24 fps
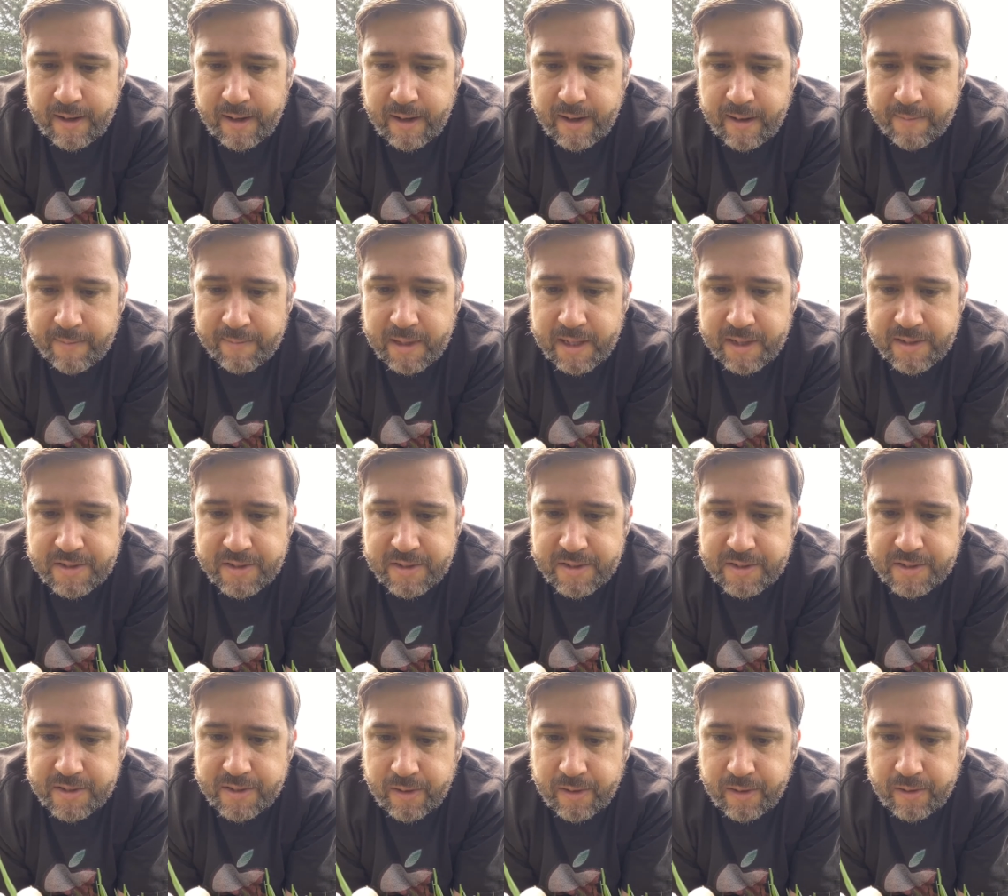And it just
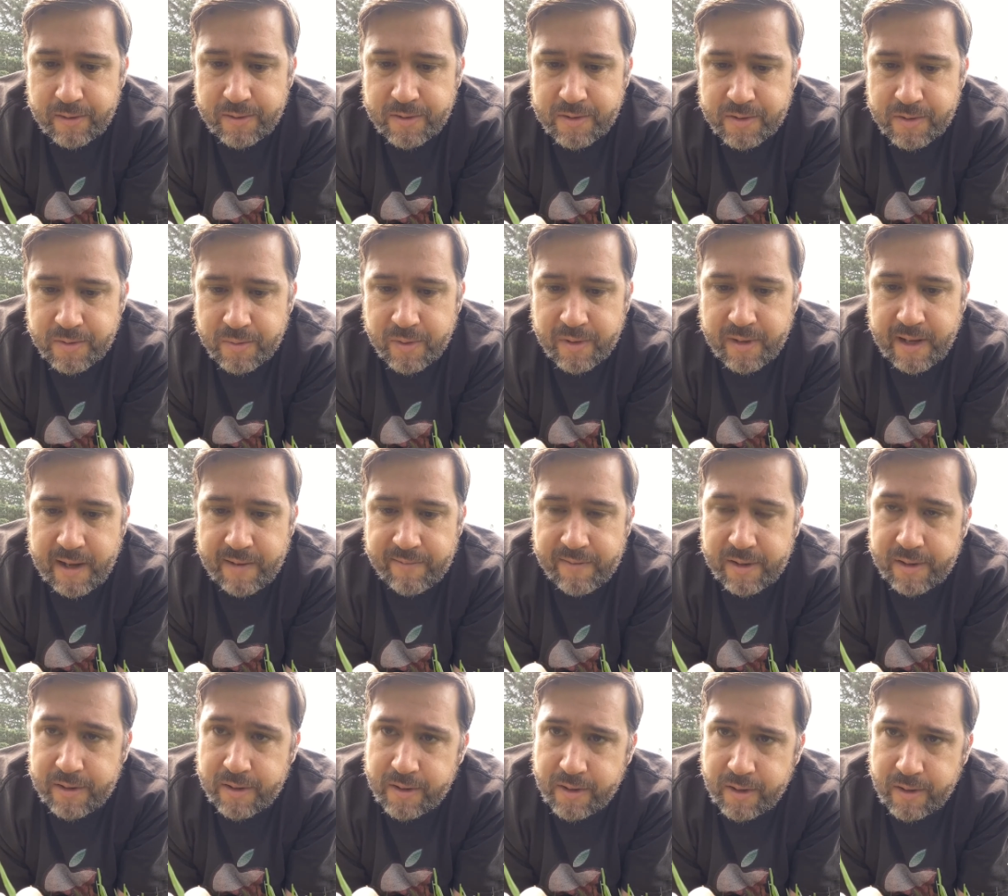starts with
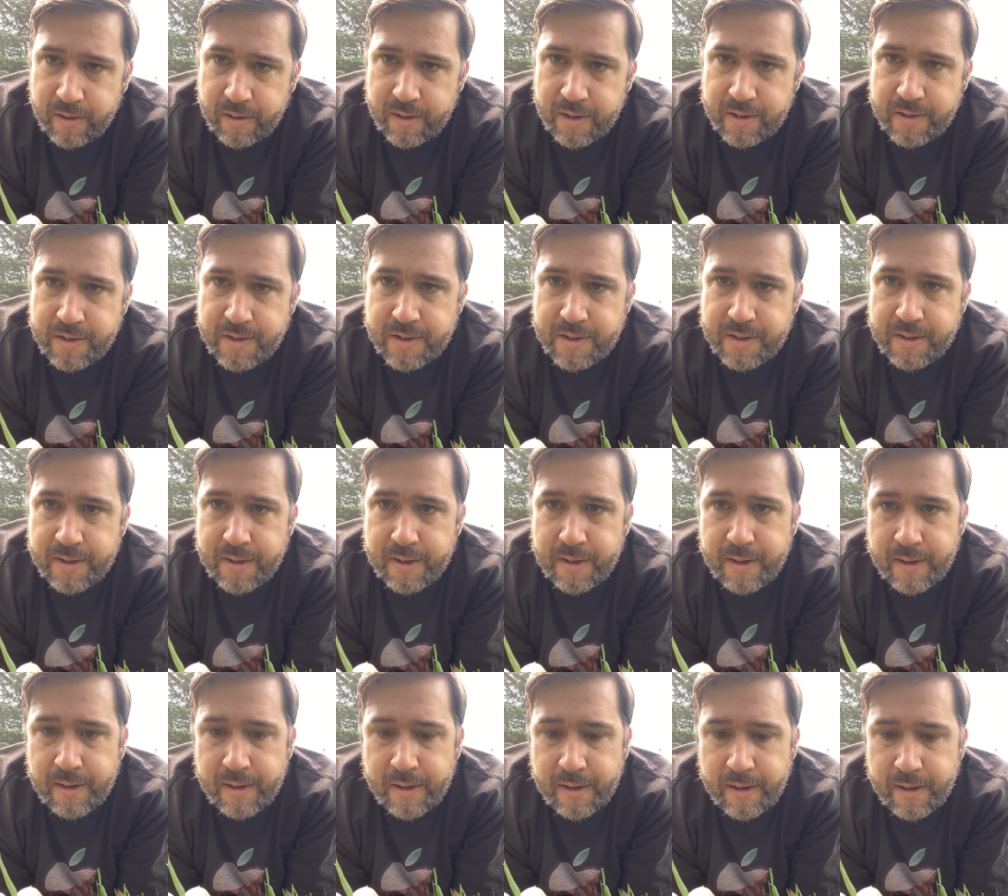having the courage
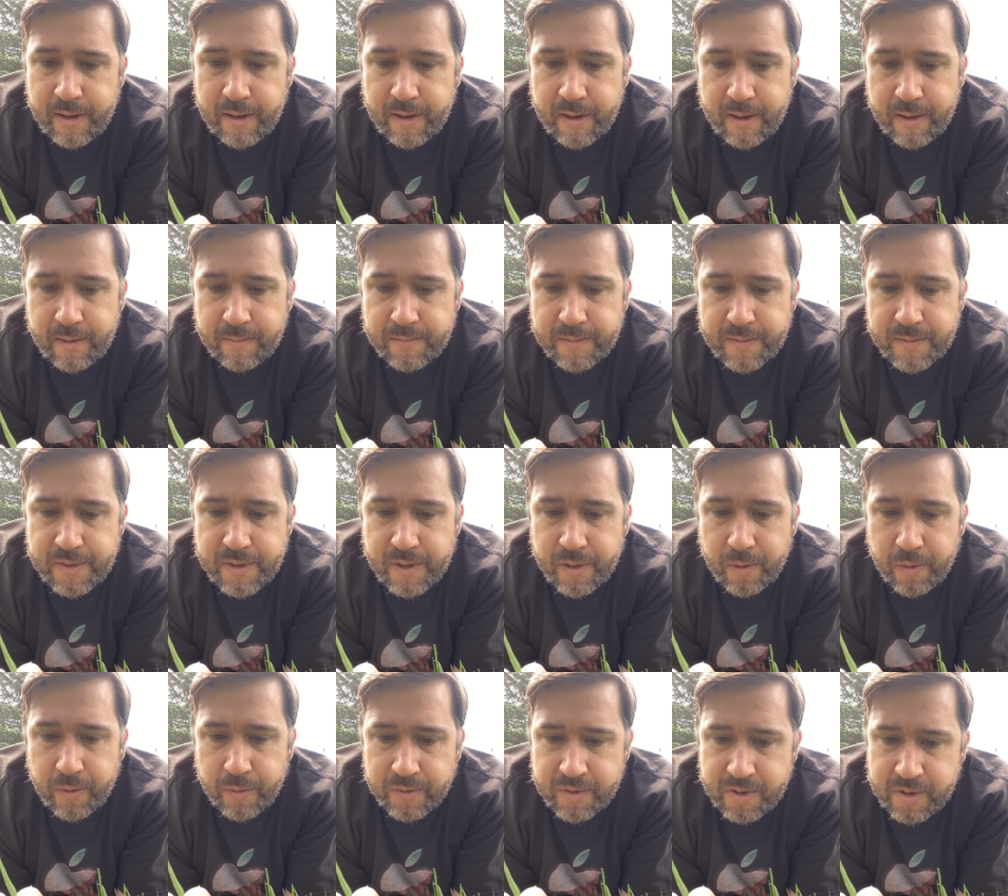to
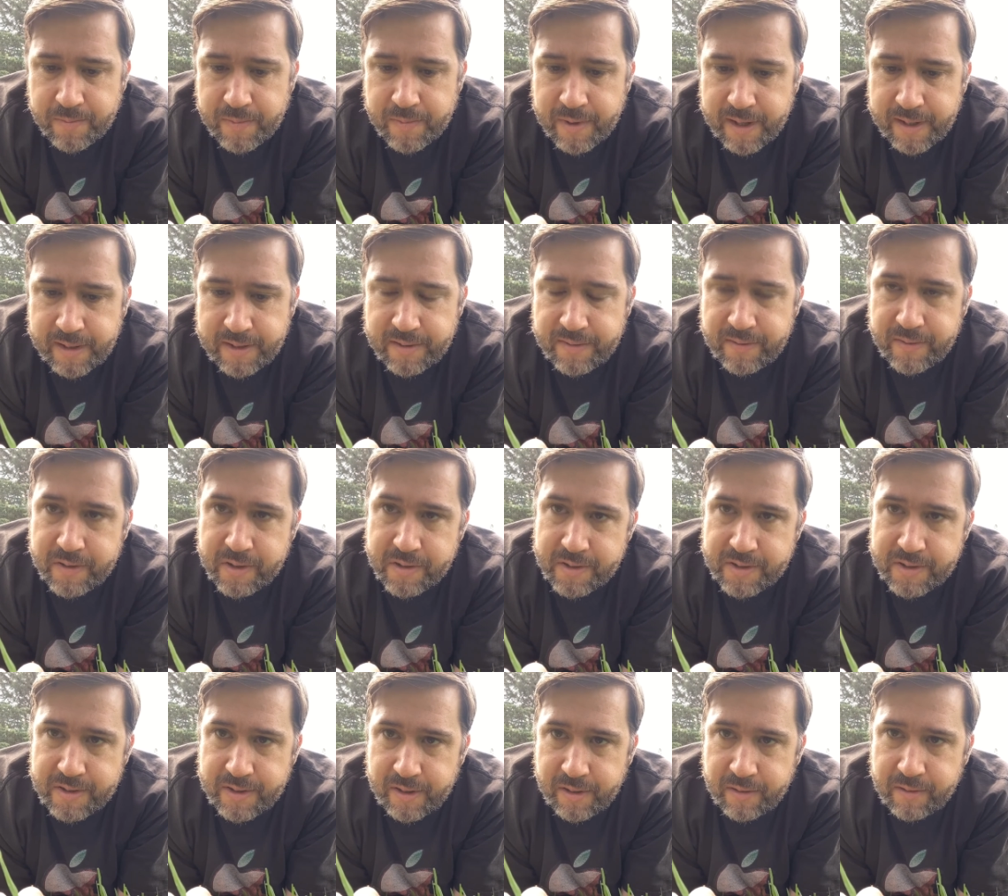hold space for
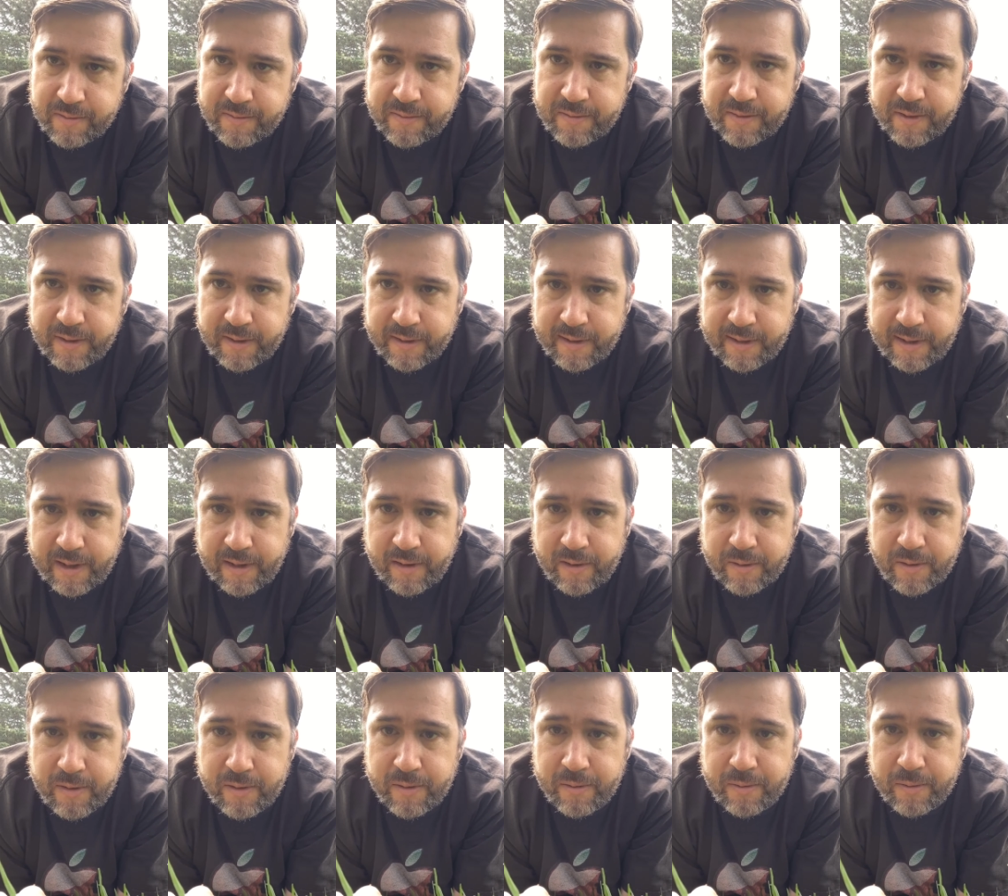yourself and allow
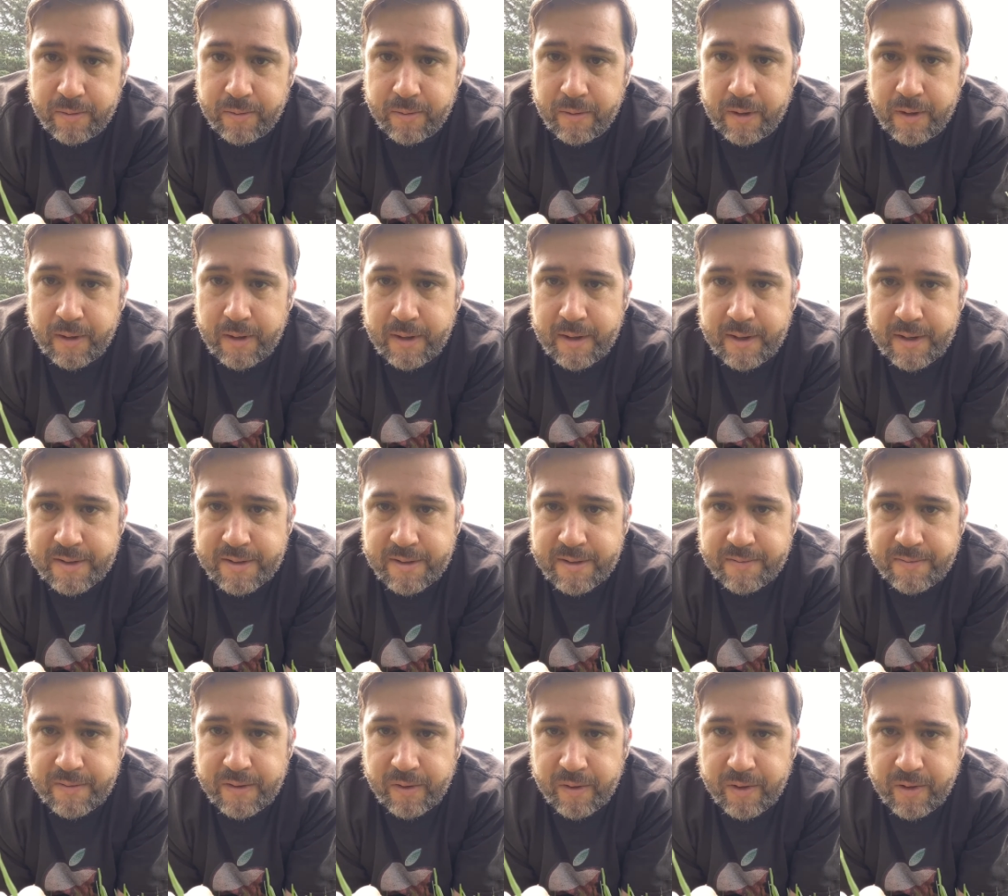you to
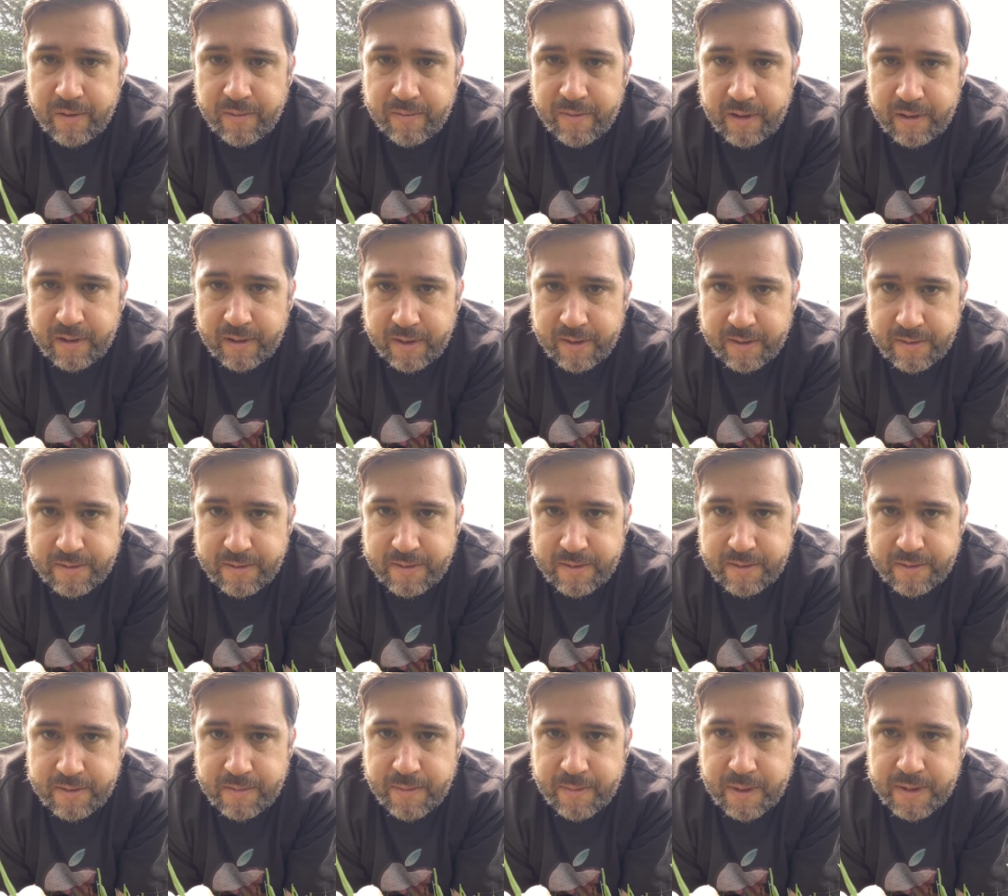feel your feelings,
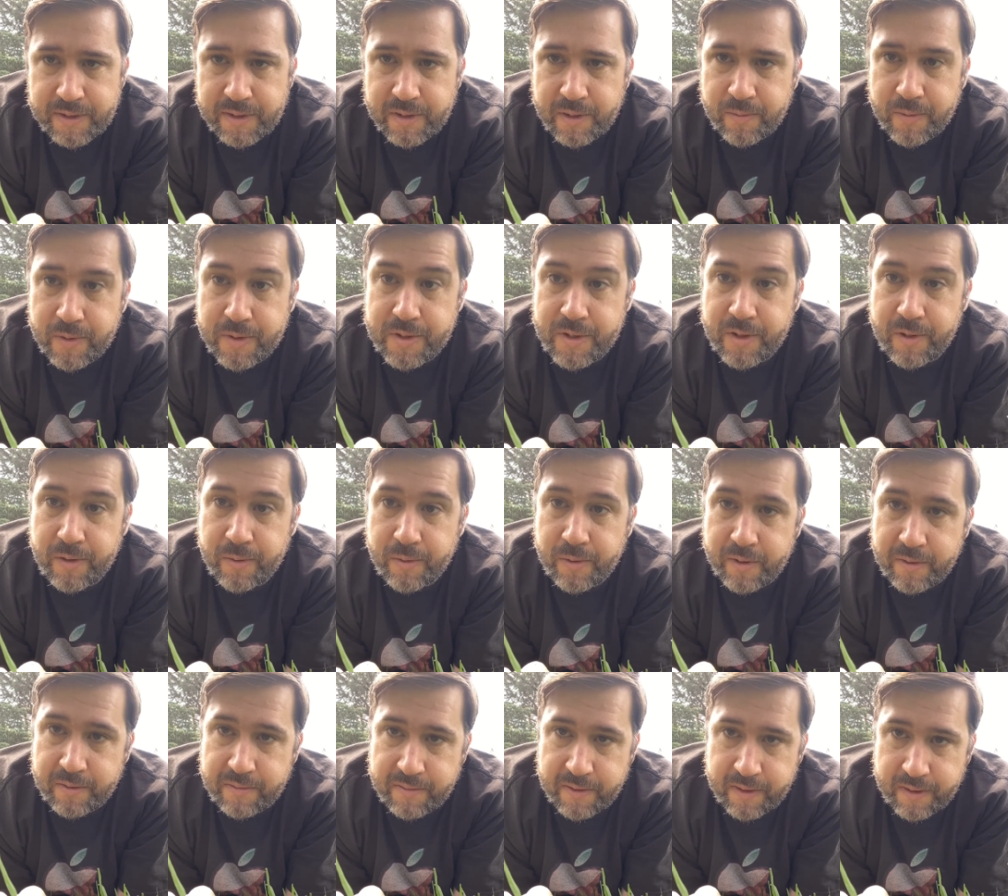especially the ones you don't
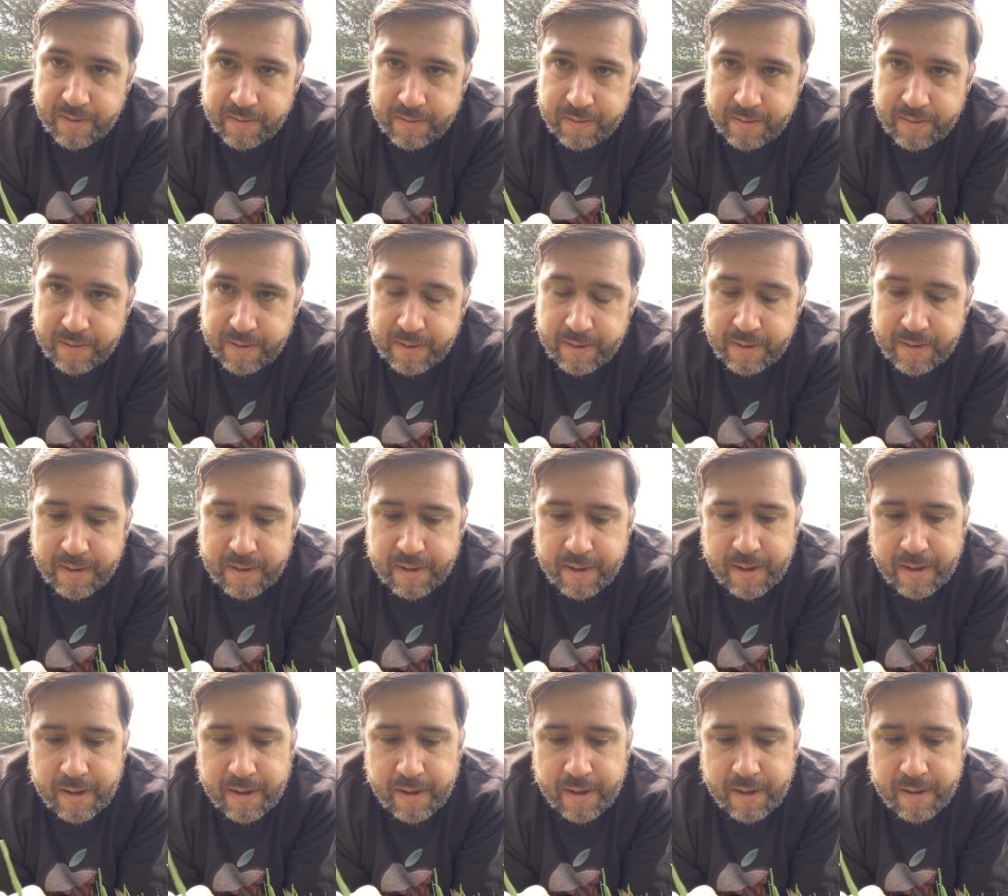want to feel.
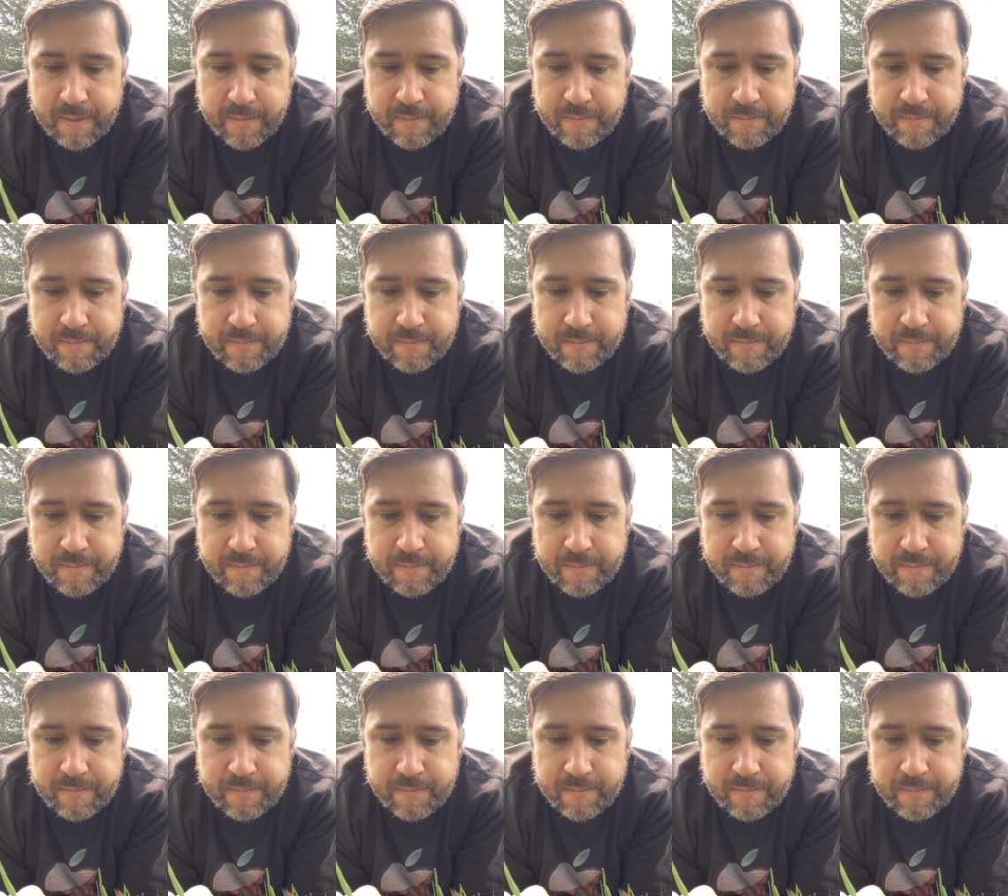Um,